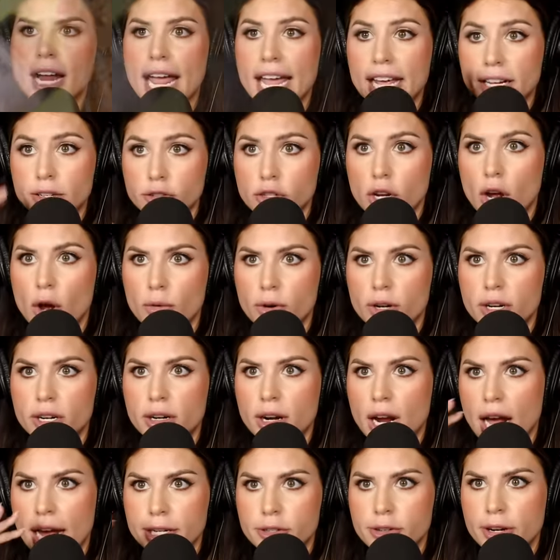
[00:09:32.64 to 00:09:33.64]
and Toner,
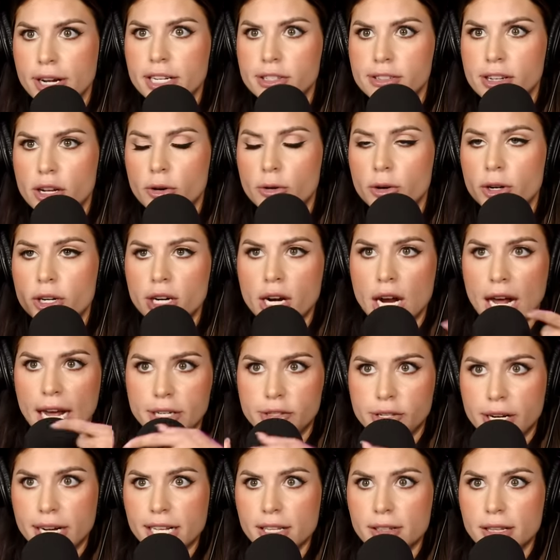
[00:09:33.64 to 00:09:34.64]
Hydrating Toner,
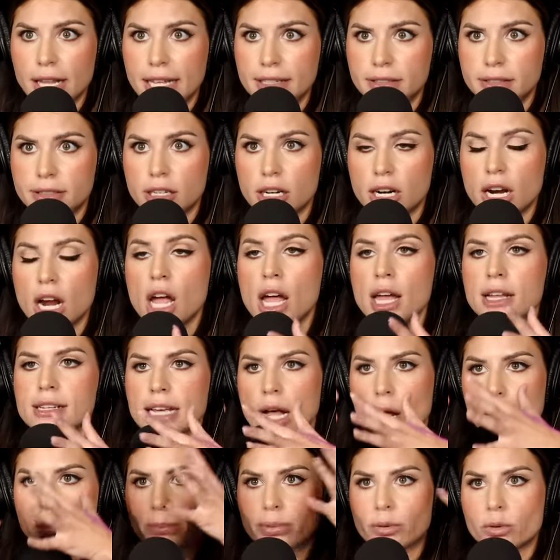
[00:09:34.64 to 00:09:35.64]
Hydrating Cleanser to
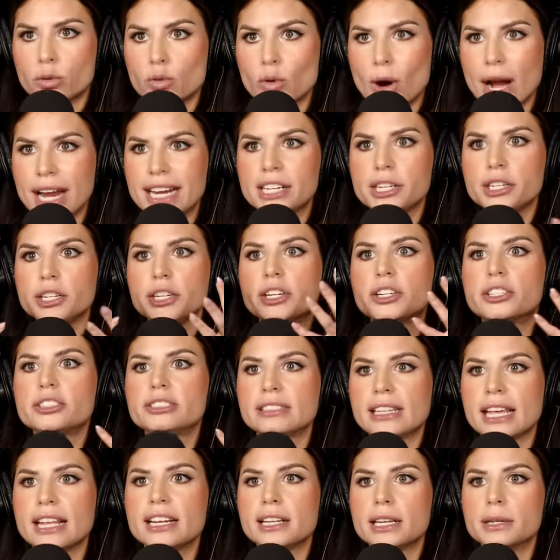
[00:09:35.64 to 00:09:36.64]
help brighten your
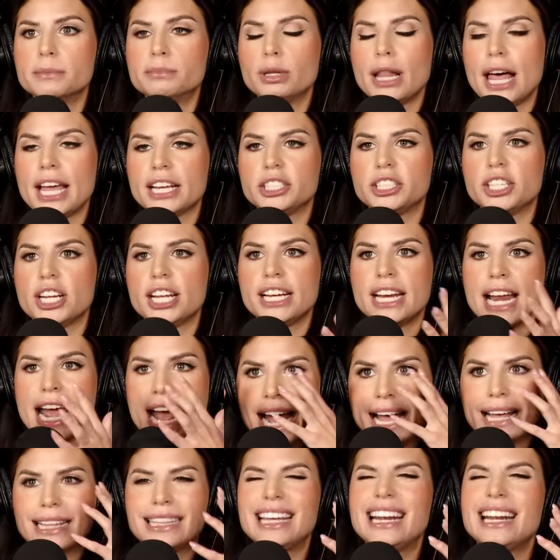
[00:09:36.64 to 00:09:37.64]
skin complexion,
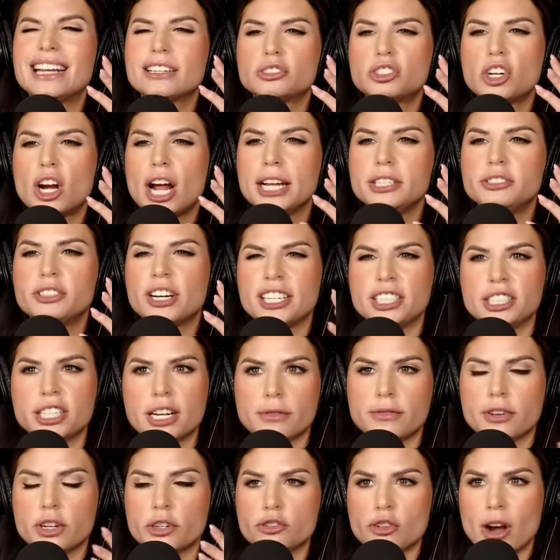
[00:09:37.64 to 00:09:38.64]
add that extra hydration
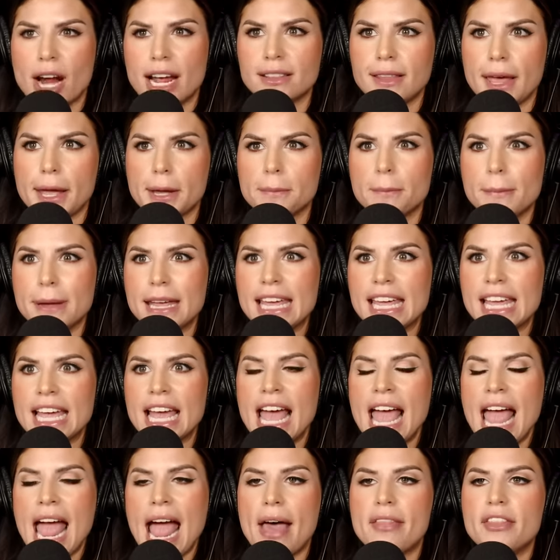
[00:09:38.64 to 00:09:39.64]
if you're dry like me.
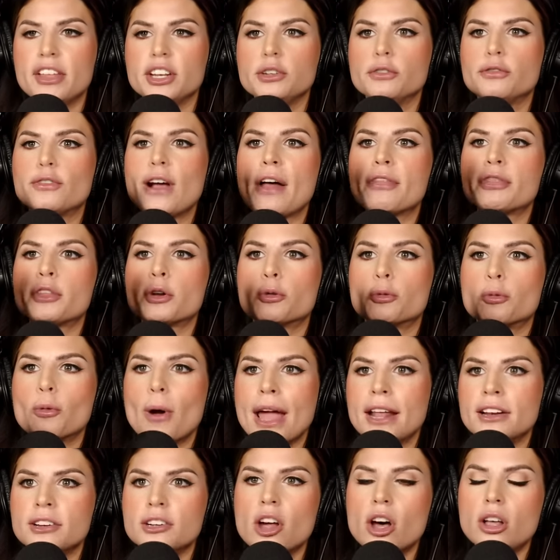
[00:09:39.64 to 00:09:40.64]
And then you've got the
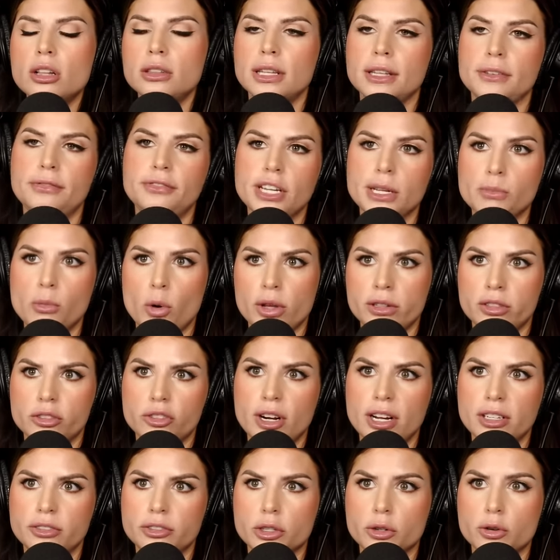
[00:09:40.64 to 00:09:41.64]
Retinol Lifting
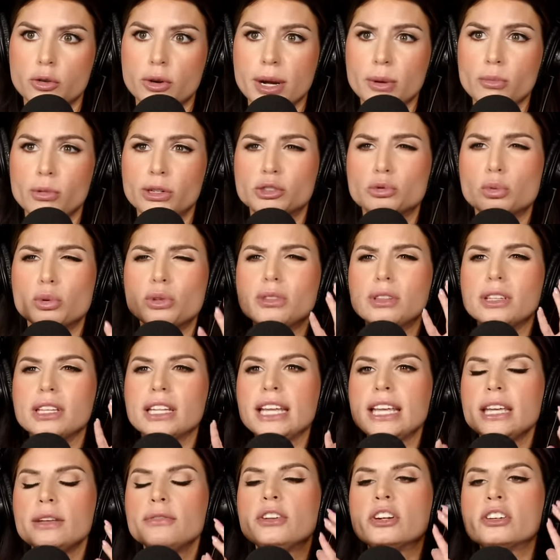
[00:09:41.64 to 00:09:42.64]
Moisturizer Cream, which will
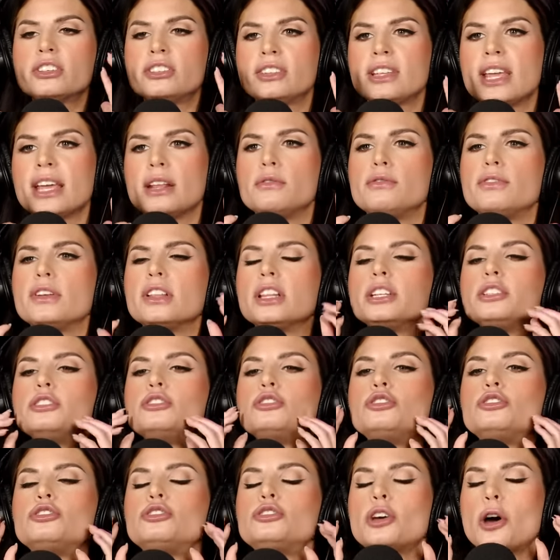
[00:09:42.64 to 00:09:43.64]
leave your skin feeling
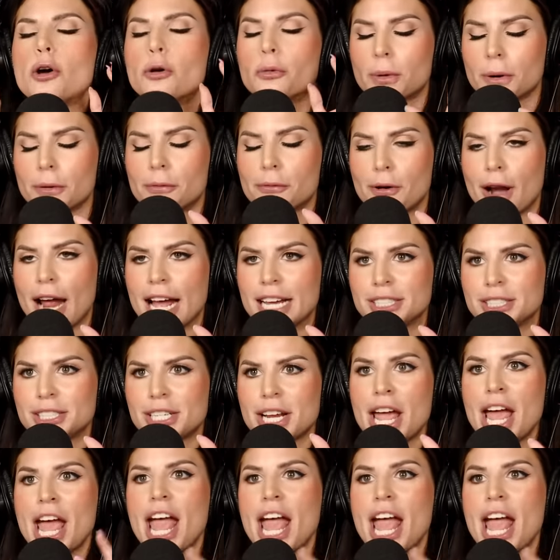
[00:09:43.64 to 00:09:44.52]
so refreshed